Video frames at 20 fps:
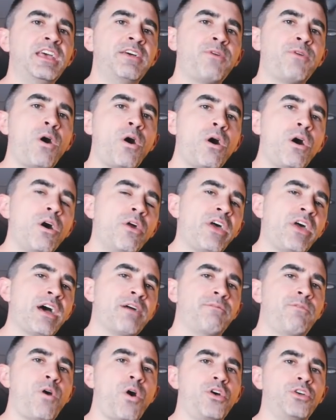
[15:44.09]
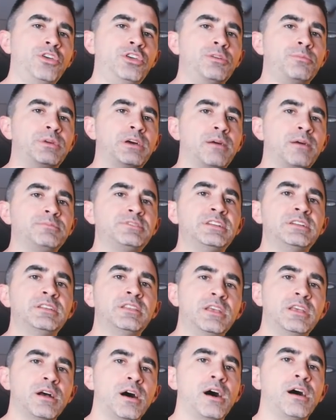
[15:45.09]
if all that volume comes
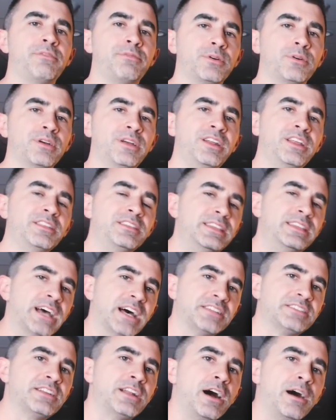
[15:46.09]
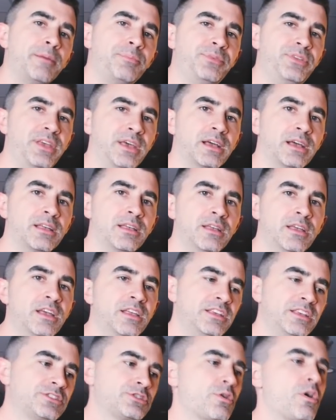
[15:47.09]
into the offer and it doesn't uptick,
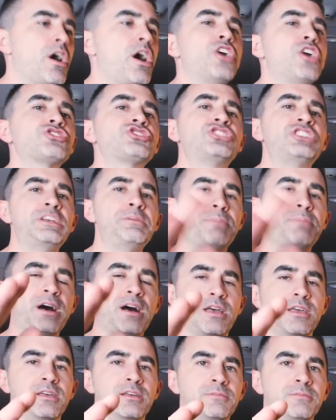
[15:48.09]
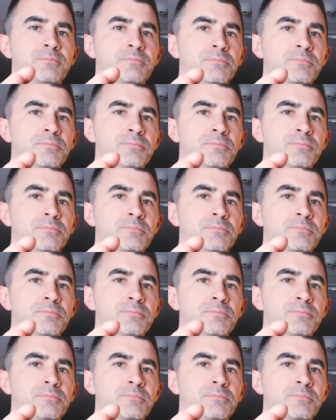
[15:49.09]
these are all sheep buying.